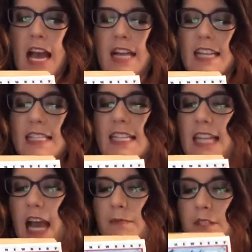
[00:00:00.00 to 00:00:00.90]
A dozen
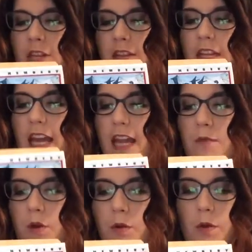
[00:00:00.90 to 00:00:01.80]
times during the
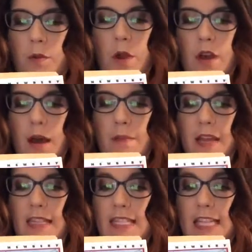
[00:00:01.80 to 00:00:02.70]
night, Wilbur woke up
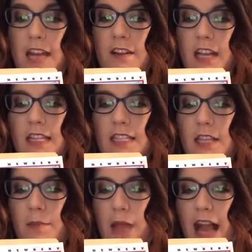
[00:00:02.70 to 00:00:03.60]
and stared into
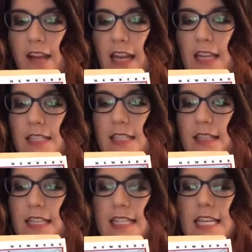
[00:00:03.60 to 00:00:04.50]
the blackness,
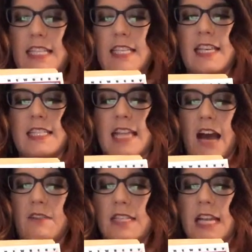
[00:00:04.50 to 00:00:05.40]
listening to the
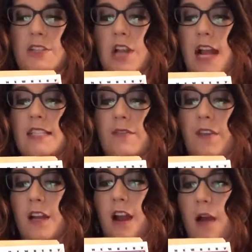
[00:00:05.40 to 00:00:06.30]
sounds and trying to
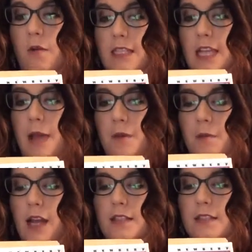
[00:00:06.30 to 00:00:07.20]
figure out what time it
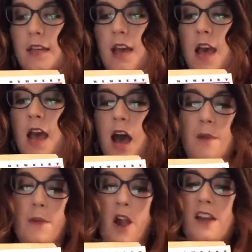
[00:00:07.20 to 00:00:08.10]
was.
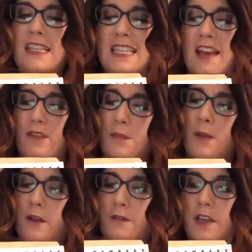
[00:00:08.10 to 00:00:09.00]
A barn is never
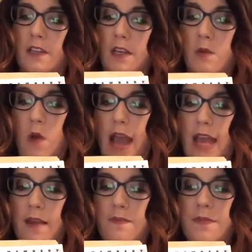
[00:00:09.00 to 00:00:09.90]
perfectly
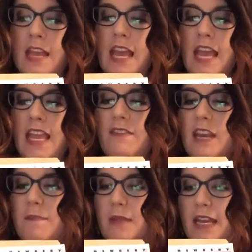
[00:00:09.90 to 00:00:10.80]
quiet. Even
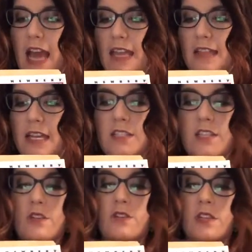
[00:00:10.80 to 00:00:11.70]
at midnight, there
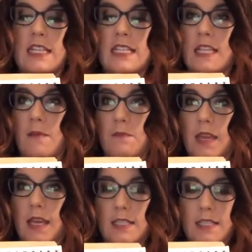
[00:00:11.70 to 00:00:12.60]
is usually
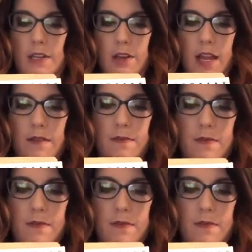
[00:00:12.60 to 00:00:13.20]
something stirring.